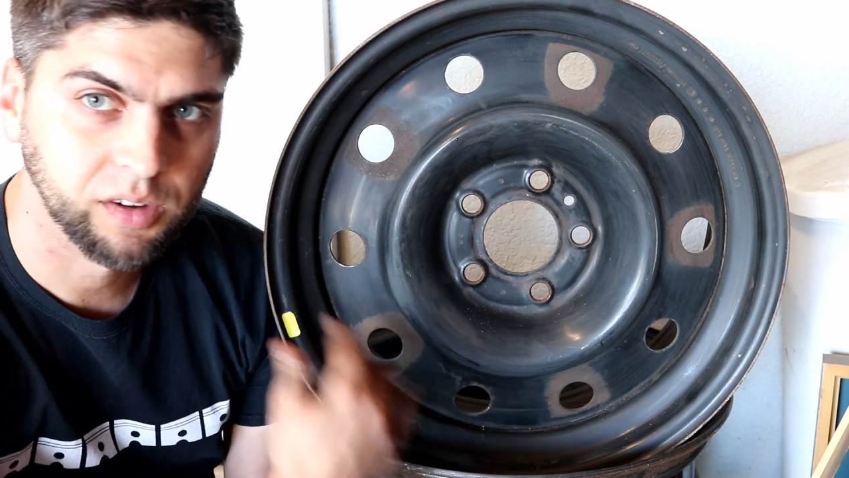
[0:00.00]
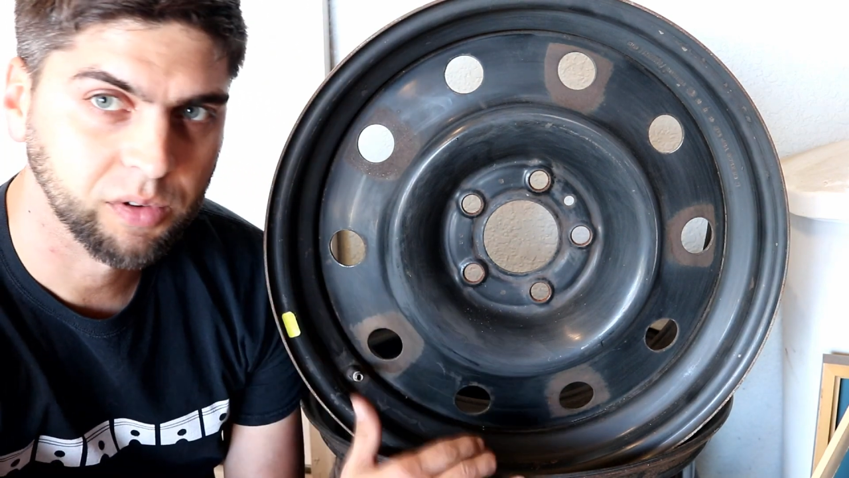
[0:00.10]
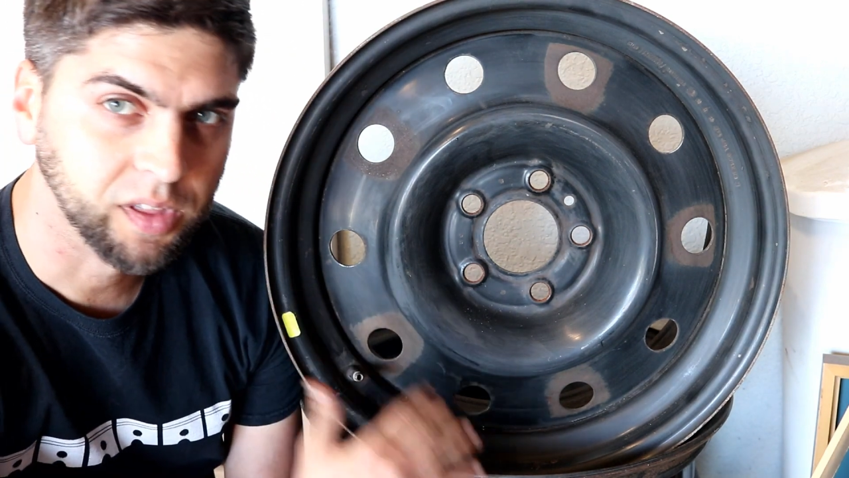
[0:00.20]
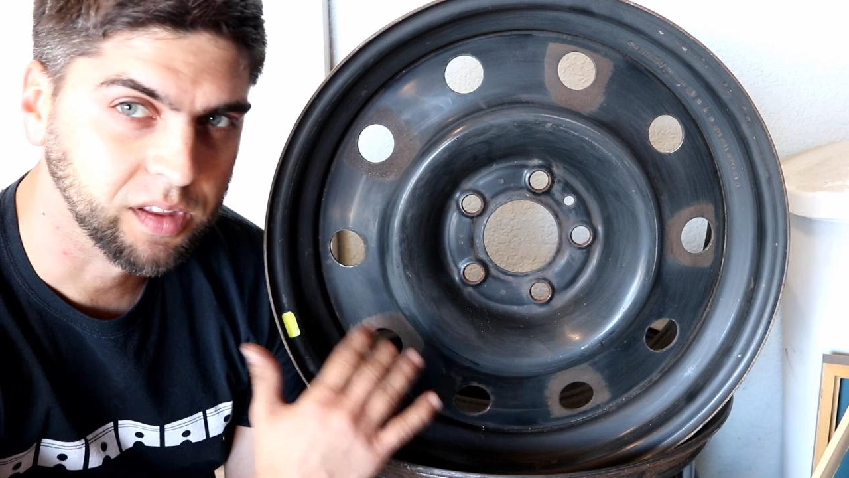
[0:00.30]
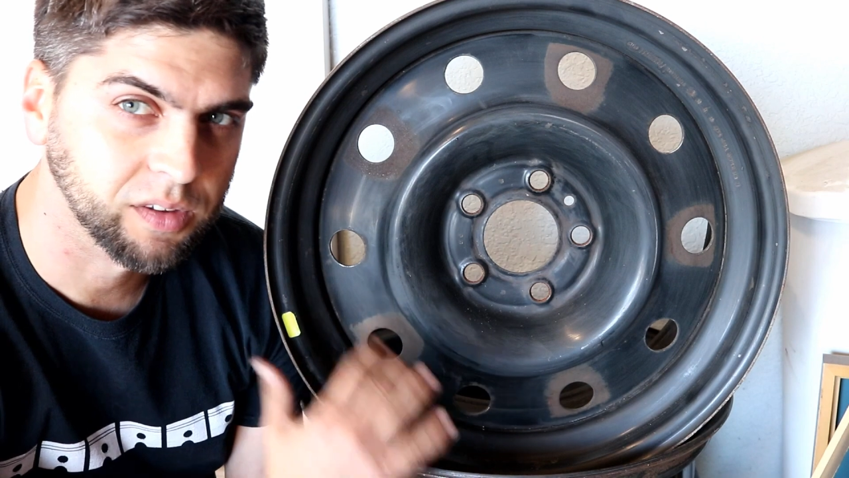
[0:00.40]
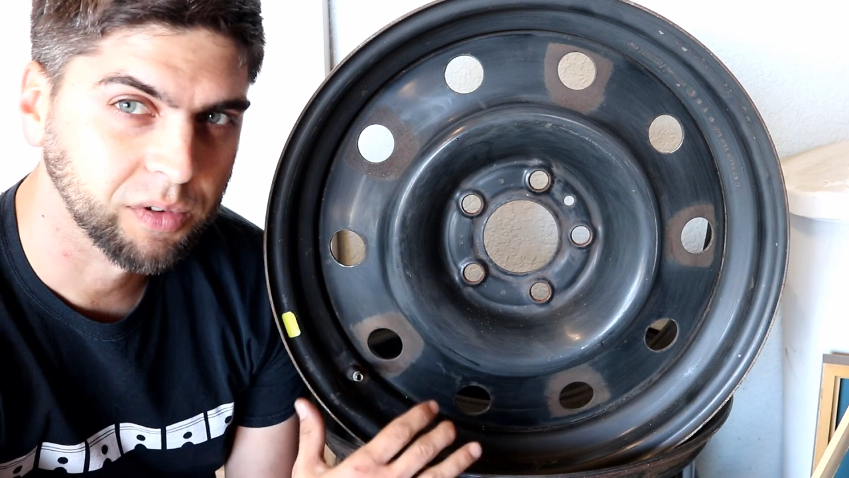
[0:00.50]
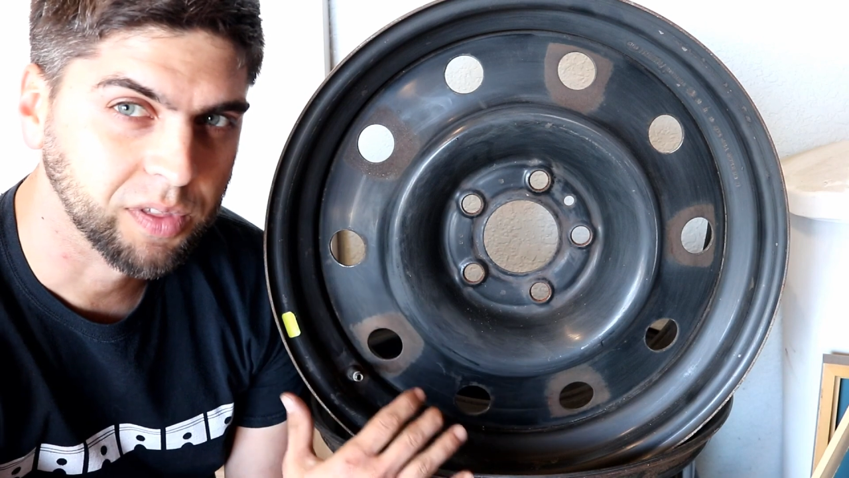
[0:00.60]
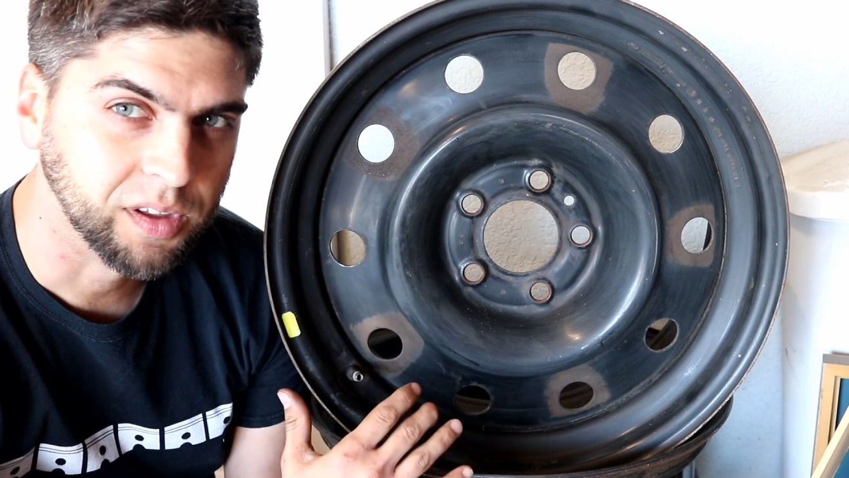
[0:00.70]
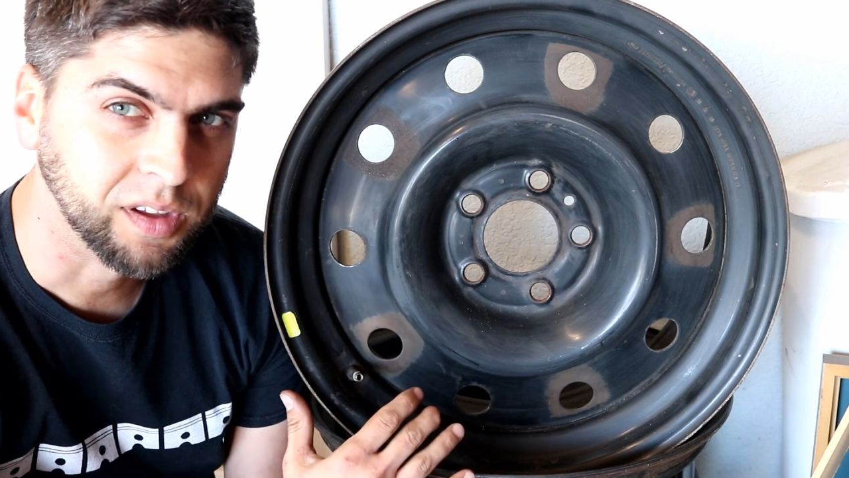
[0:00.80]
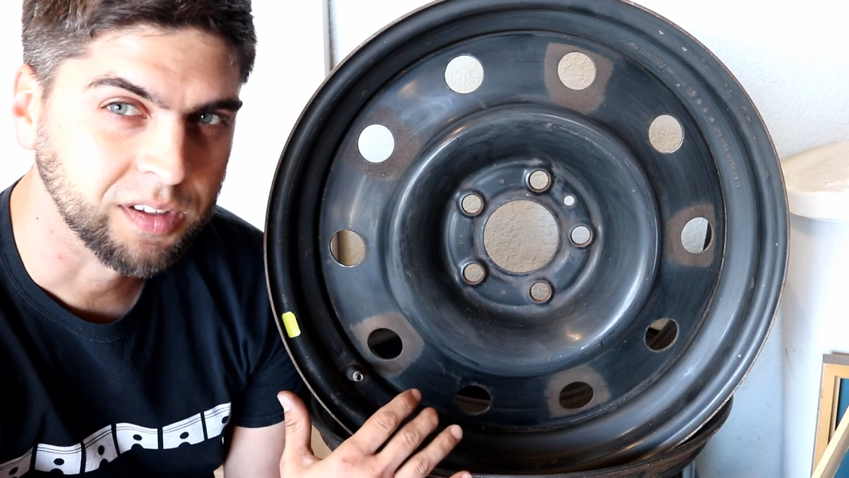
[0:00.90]
with
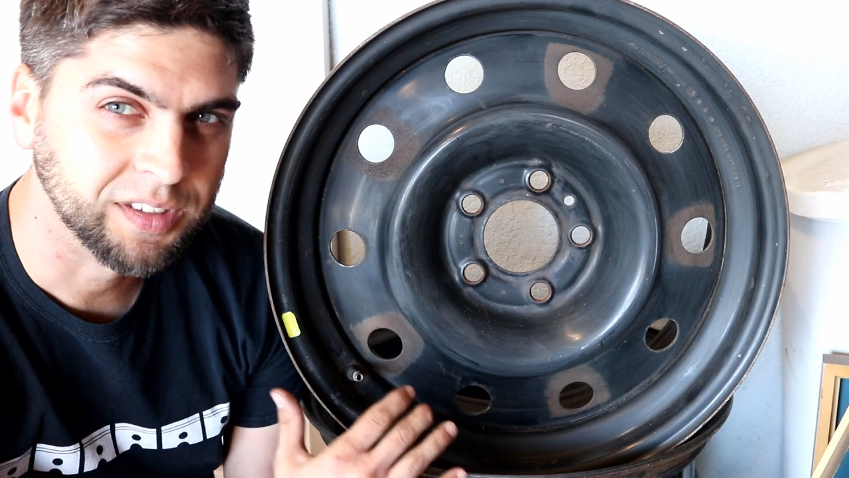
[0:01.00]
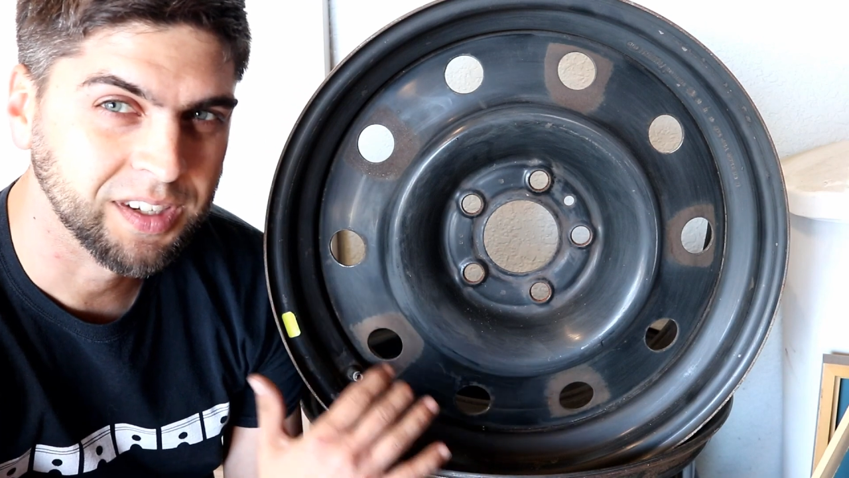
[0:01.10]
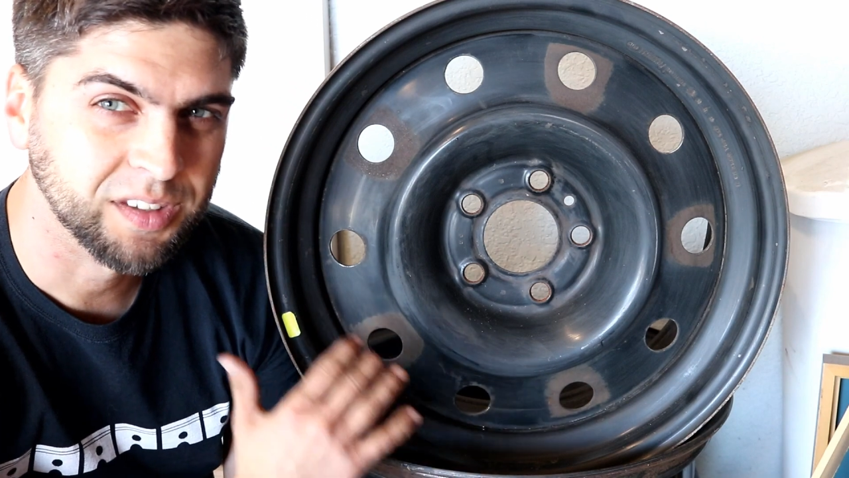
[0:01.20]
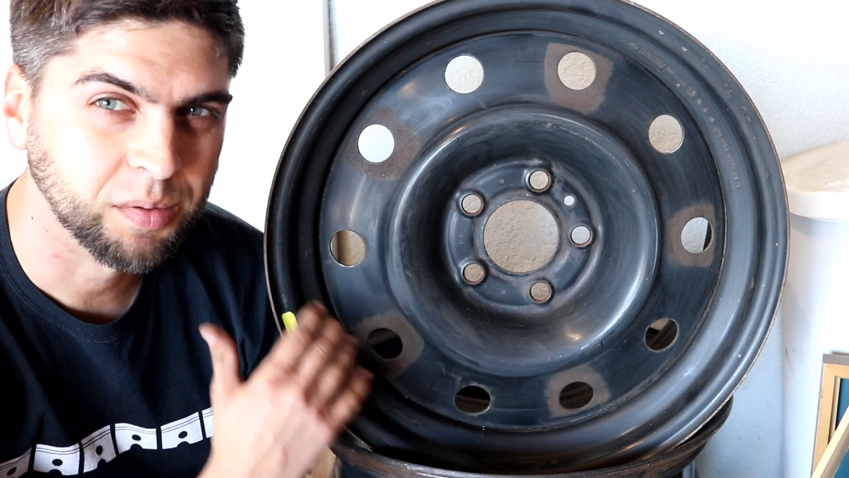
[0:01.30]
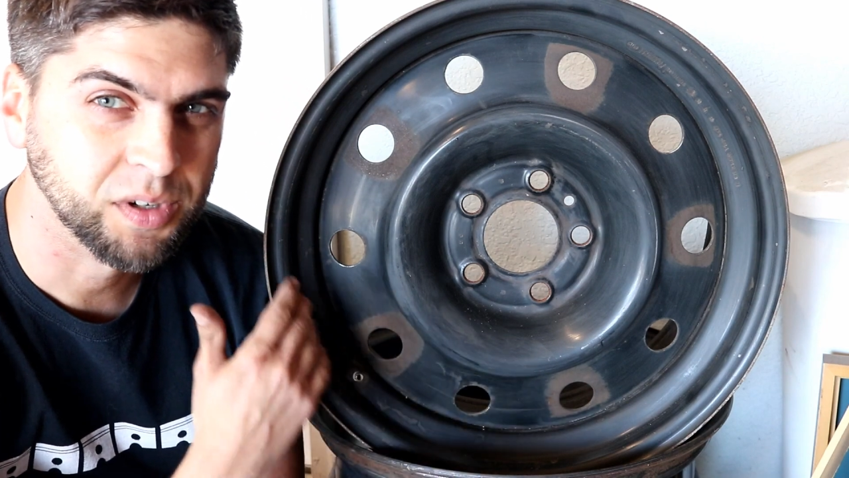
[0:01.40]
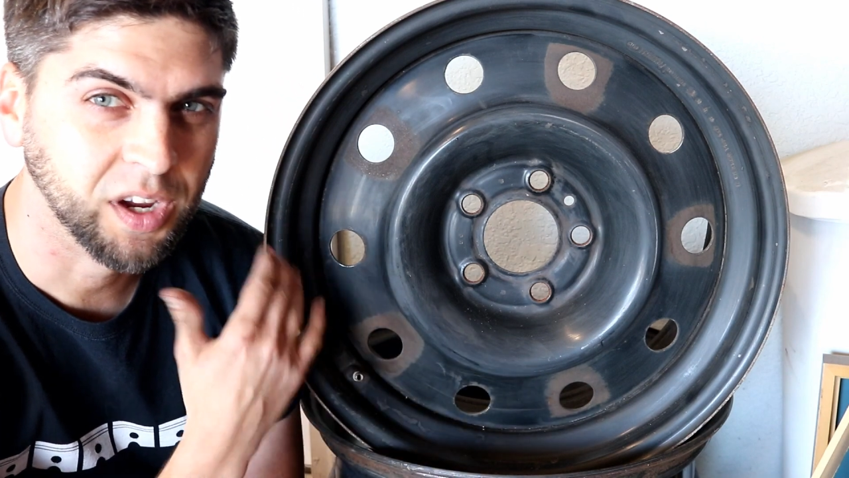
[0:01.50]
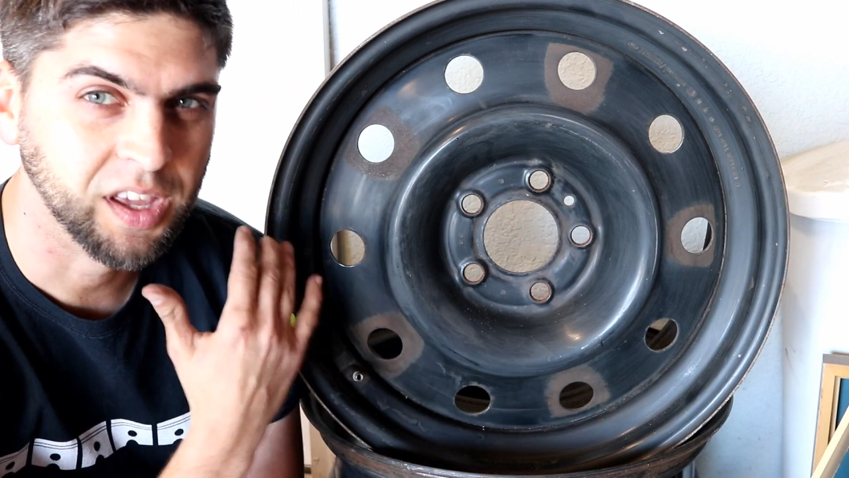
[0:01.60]
the sanding sponge,